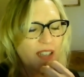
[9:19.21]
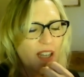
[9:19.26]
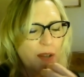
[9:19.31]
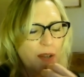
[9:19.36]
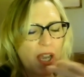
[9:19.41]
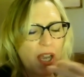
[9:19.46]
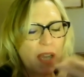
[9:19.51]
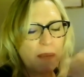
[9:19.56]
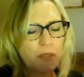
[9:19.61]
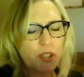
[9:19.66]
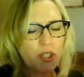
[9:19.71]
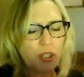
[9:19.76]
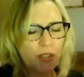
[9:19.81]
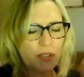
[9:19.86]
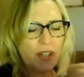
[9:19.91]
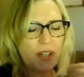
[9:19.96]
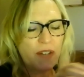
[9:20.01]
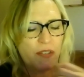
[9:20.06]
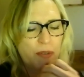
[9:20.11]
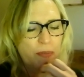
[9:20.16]
I'm
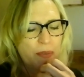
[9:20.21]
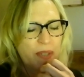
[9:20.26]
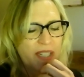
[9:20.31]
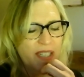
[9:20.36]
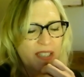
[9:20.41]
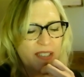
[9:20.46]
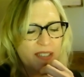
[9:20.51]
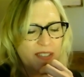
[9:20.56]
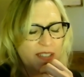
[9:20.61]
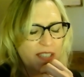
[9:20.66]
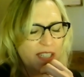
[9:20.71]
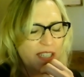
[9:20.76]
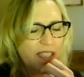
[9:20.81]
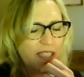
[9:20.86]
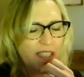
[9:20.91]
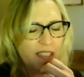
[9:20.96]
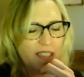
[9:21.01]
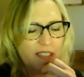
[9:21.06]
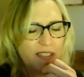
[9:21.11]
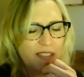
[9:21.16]
sure everybody is
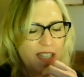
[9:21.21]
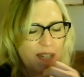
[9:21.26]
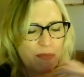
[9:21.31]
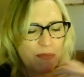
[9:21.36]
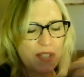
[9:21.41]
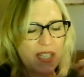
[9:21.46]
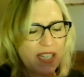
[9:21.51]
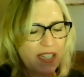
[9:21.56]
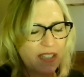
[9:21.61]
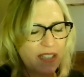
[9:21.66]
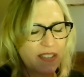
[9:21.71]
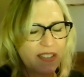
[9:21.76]
thinking the same thing.